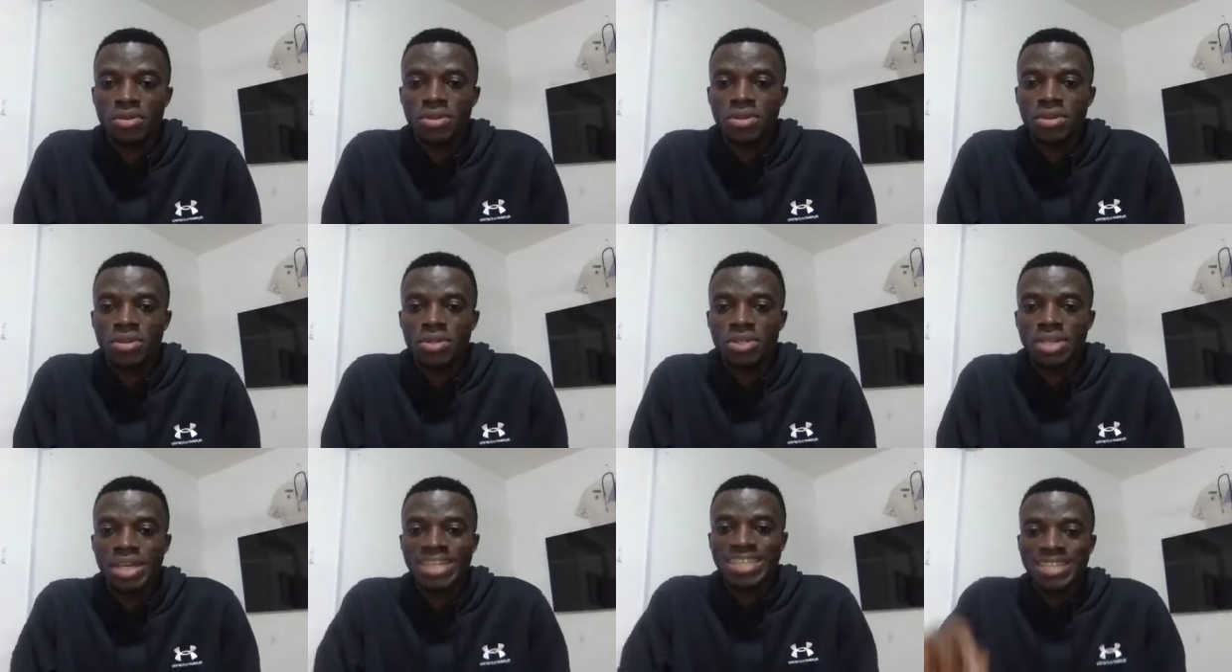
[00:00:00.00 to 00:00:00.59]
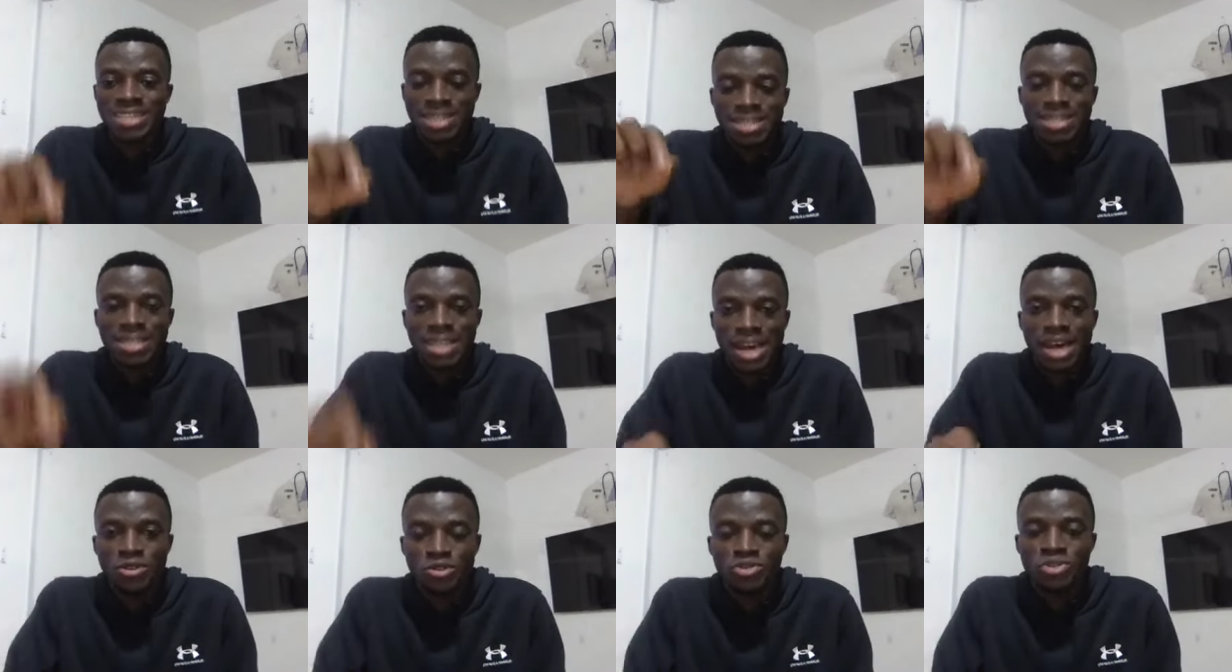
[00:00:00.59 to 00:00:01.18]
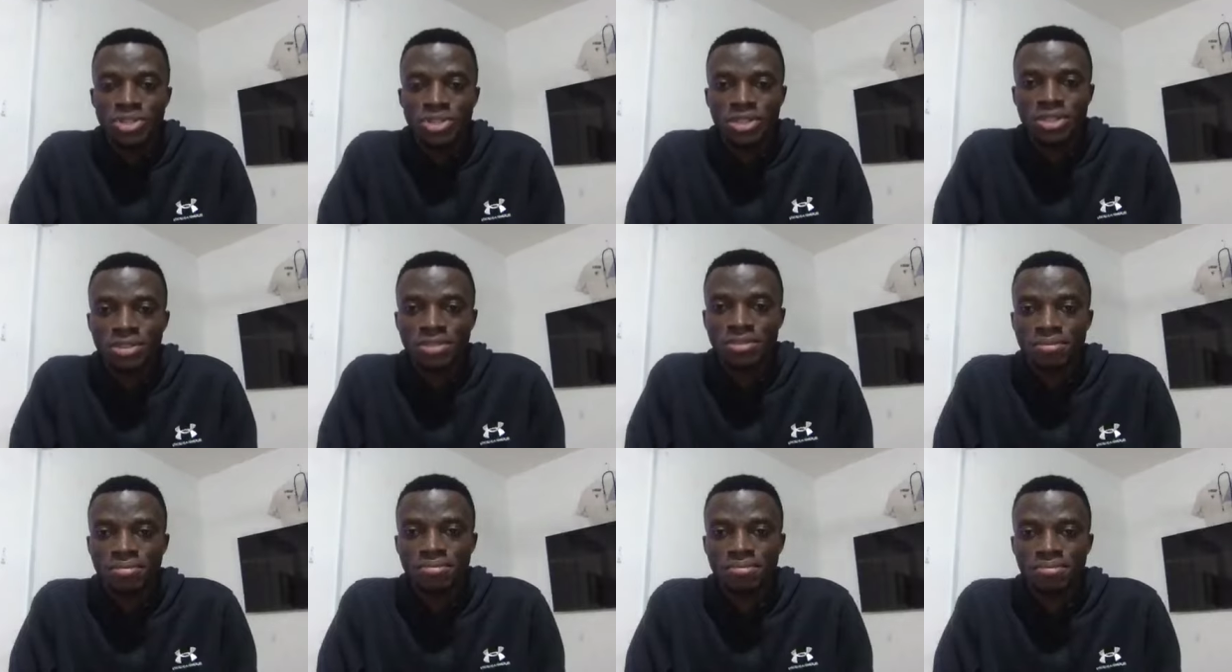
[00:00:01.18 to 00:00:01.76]
Said so this country,
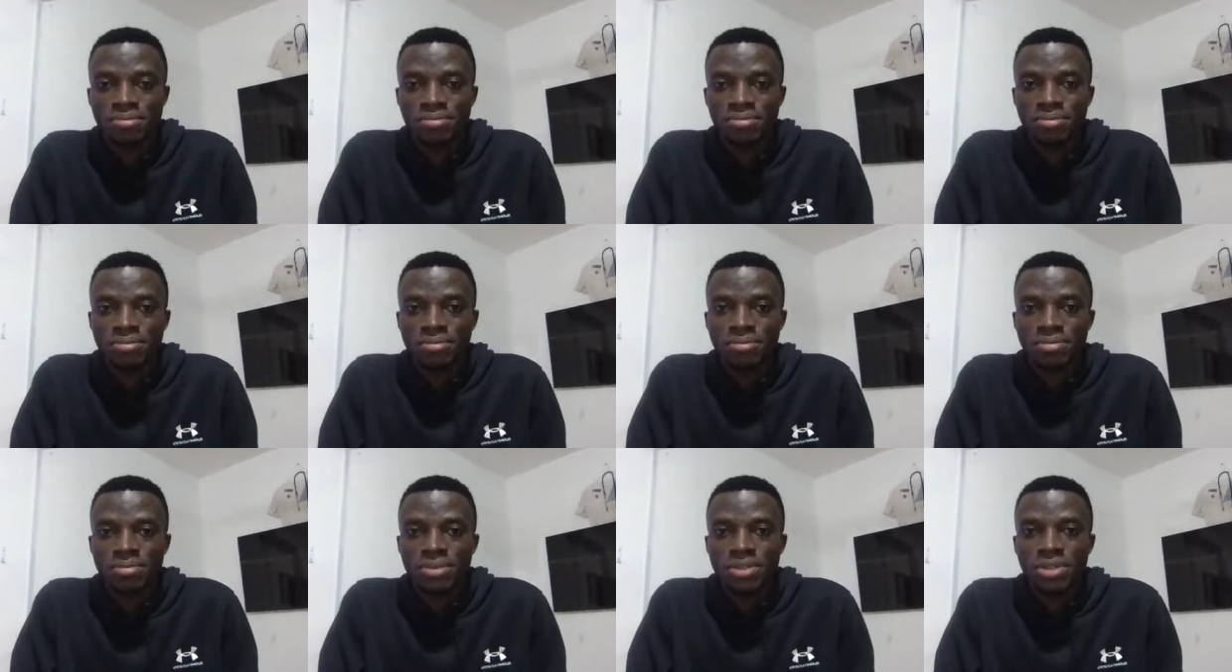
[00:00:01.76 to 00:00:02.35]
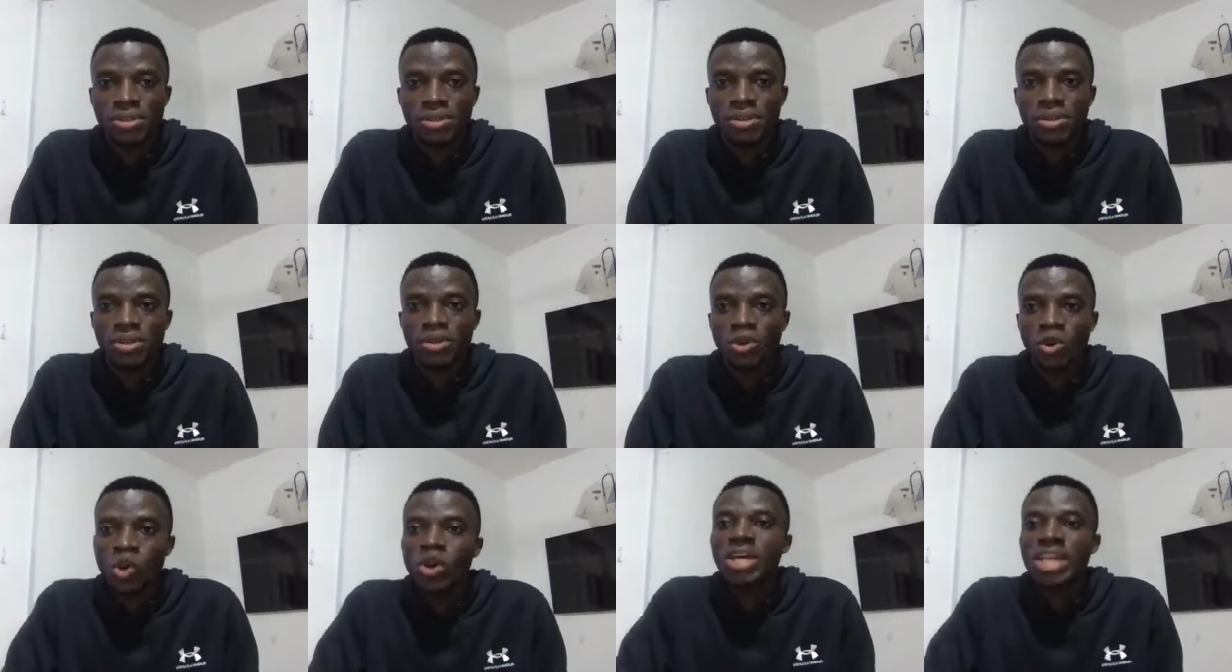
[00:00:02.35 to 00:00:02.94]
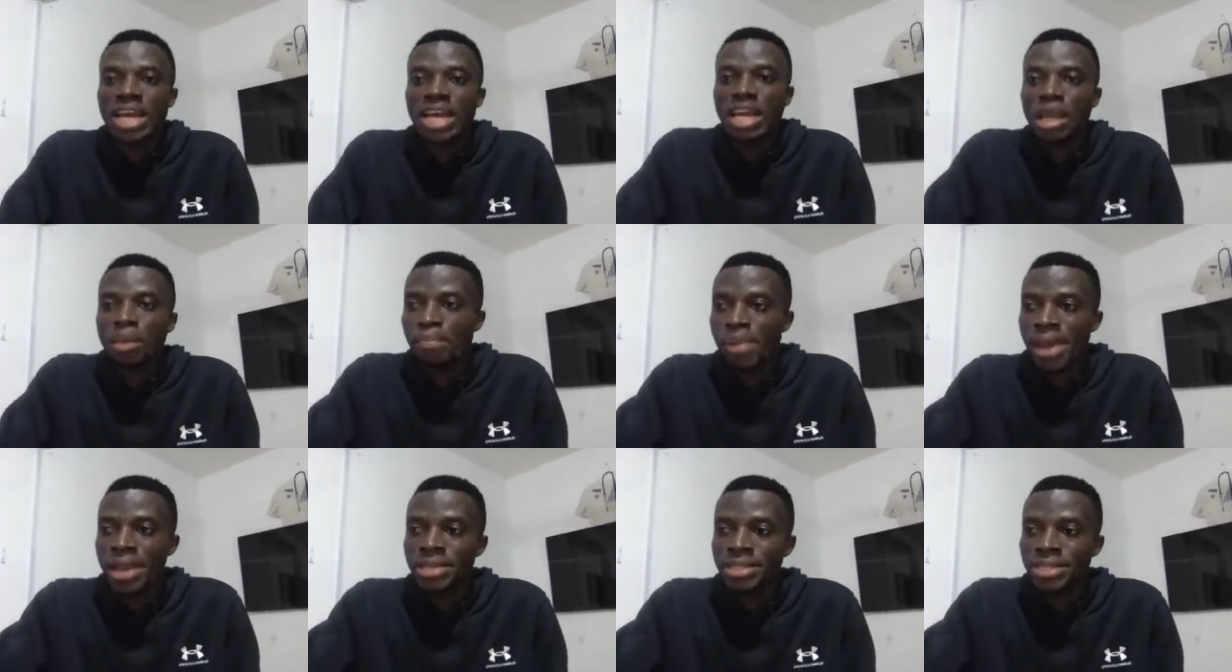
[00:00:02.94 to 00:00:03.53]
looking at the
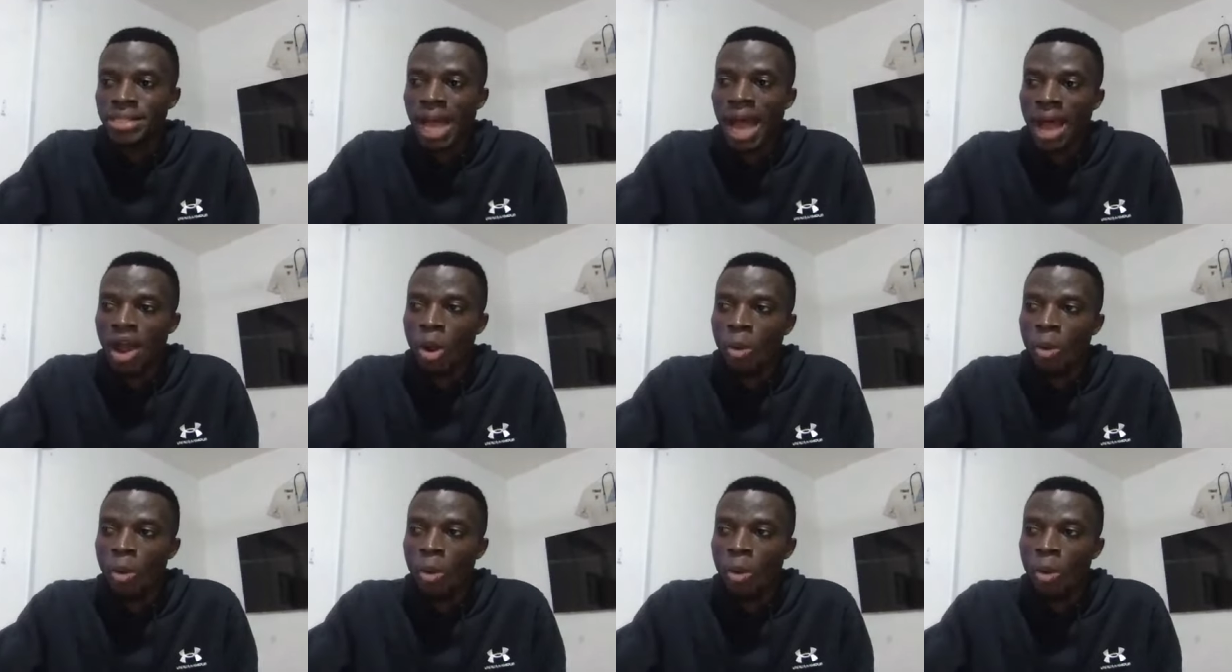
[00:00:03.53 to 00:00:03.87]
pace that ah,